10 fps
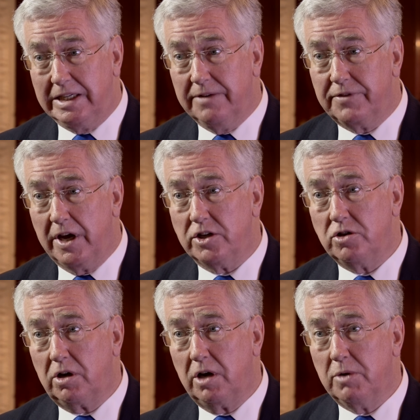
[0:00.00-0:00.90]
give that
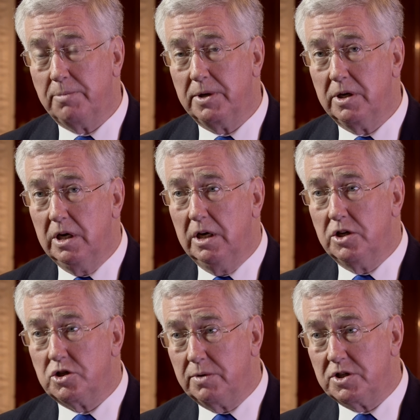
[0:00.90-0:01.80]
nuclear weapon
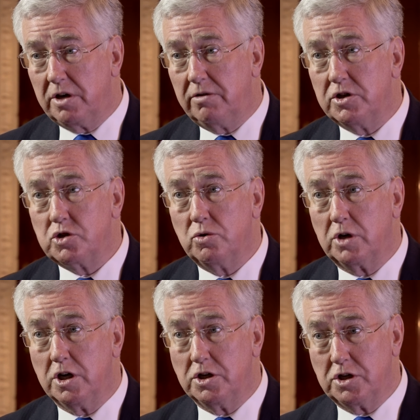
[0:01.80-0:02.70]
to a terrorist
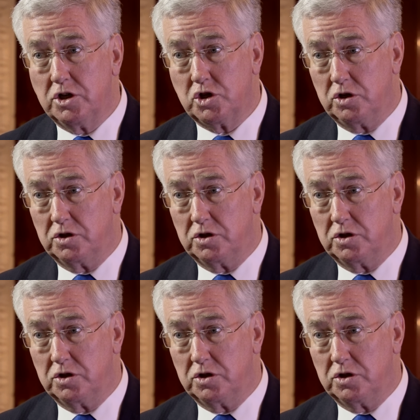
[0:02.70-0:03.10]
organization.